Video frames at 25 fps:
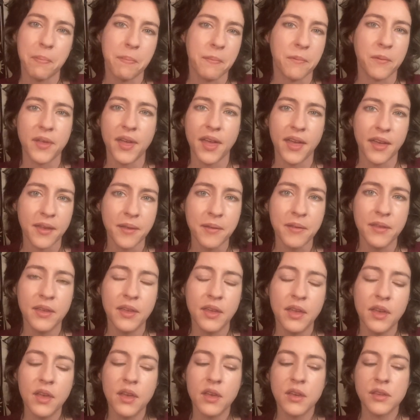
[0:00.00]
Okay,
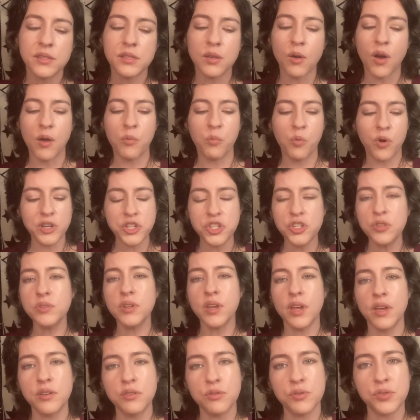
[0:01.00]
so I want you
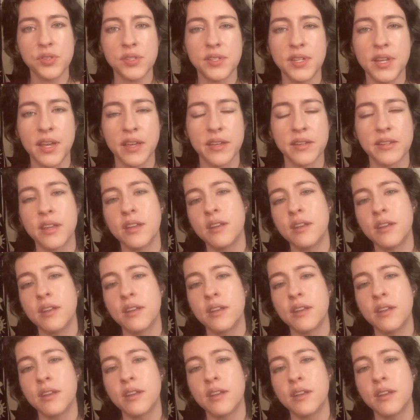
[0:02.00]
to understand,